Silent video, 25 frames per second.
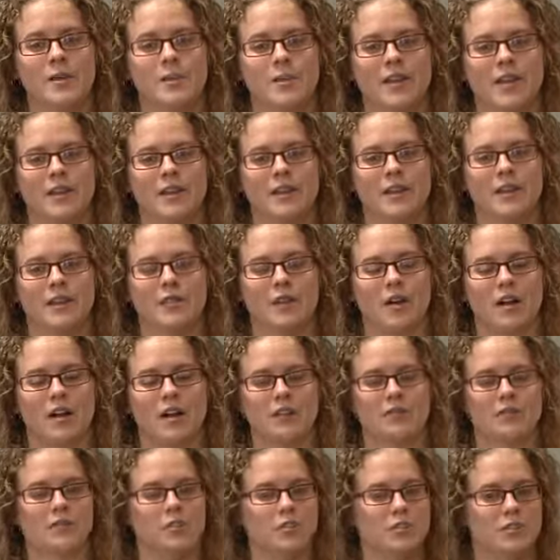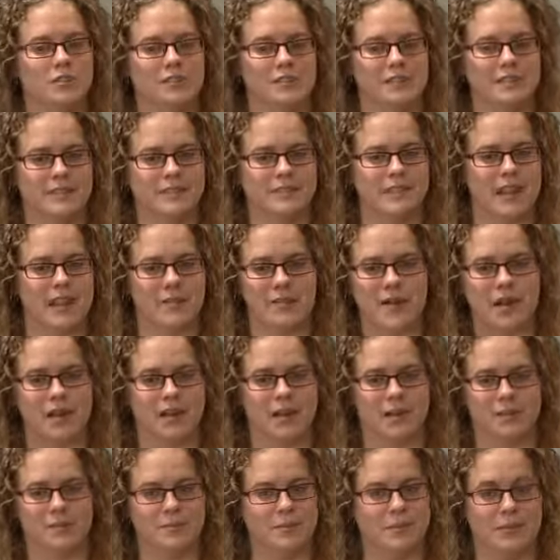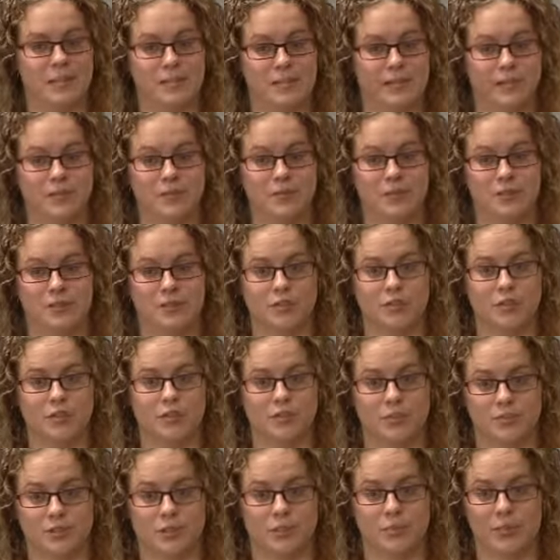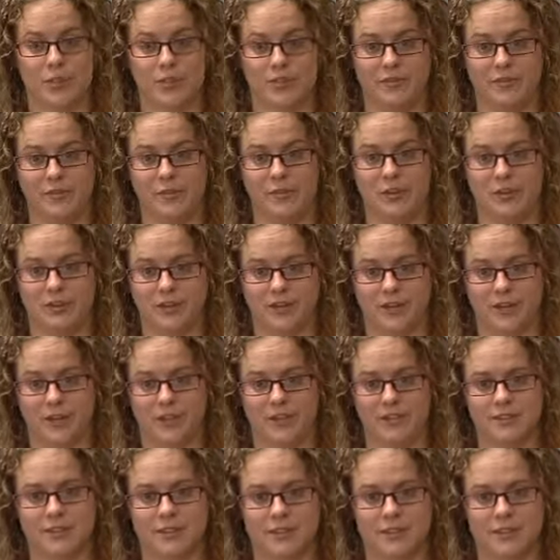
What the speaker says: but they've kind of used the same outcomes that they used on previous contracts.